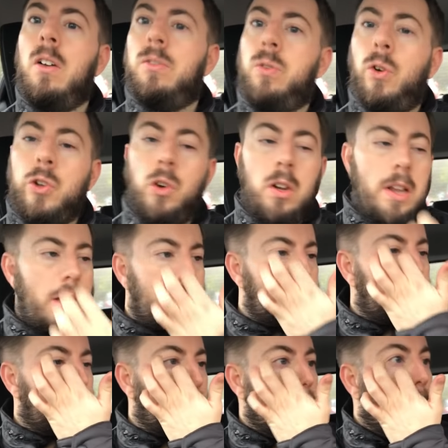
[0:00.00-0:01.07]
for your
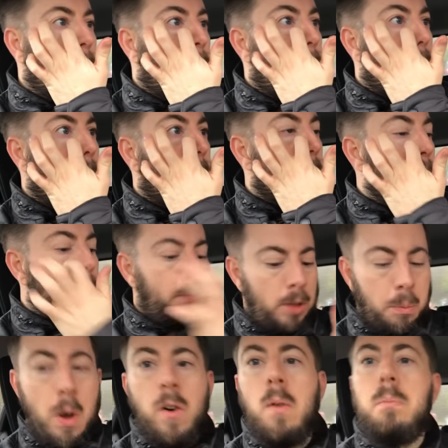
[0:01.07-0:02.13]
lips.
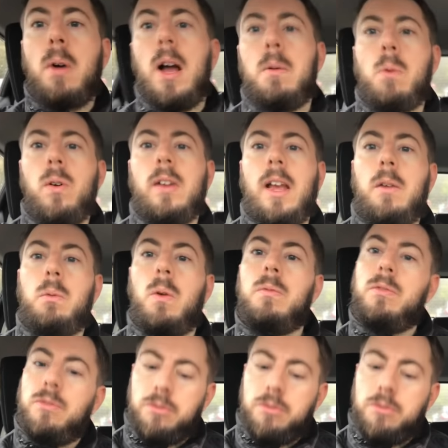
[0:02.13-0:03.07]
They were on buy one, get one